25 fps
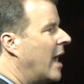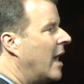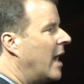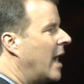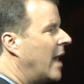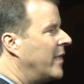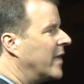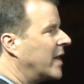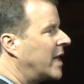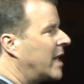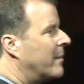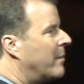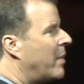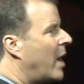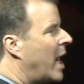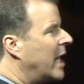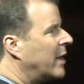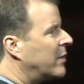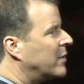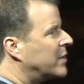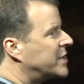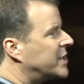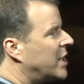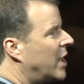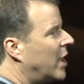and the
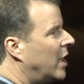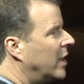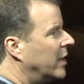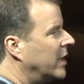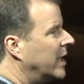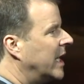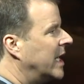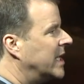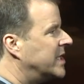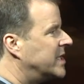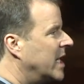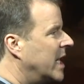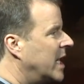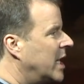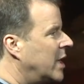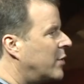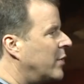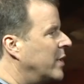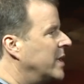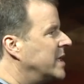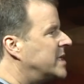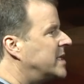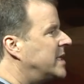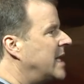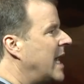combined result is
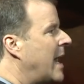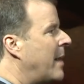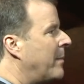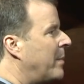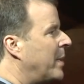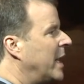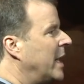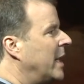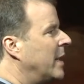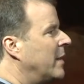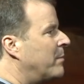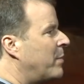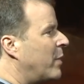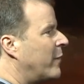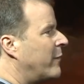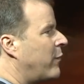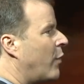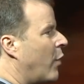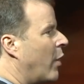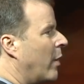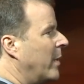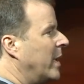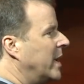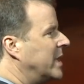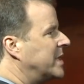increased dampening
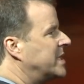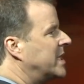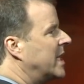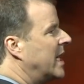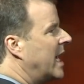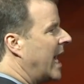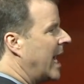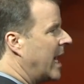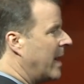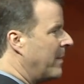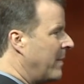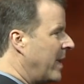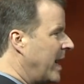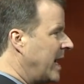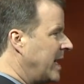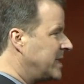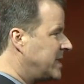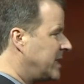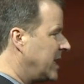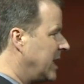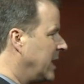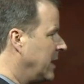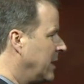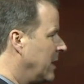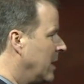performance and
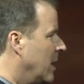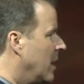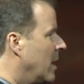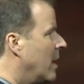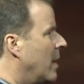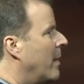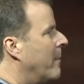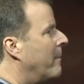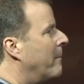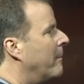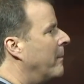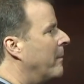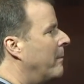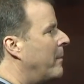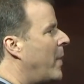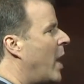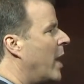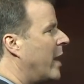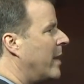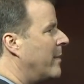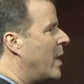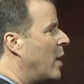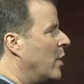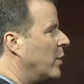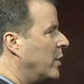amazing
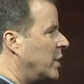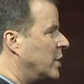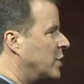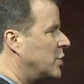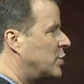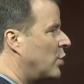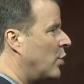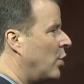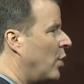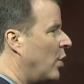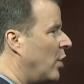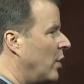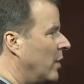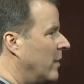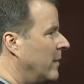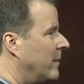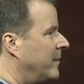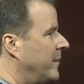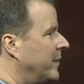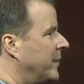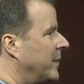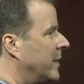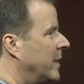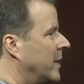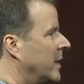bottom-out control.
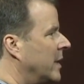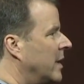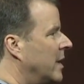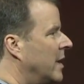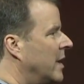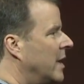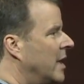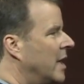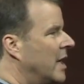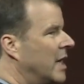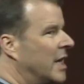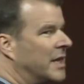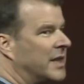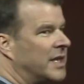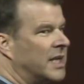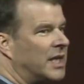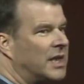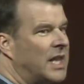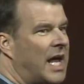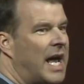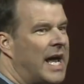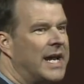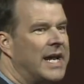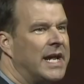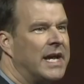The
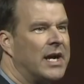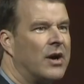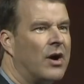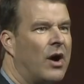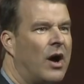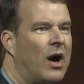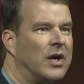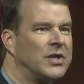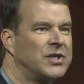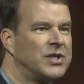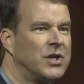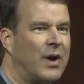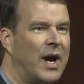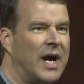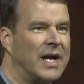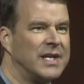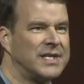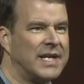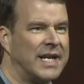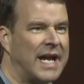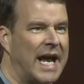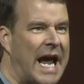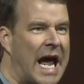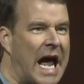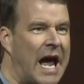Gladiator also has
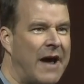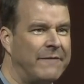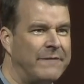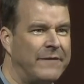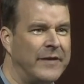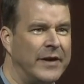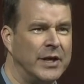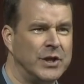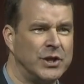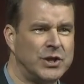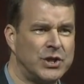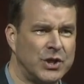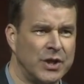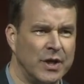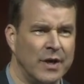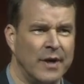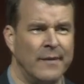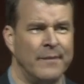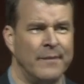a 1/2-inch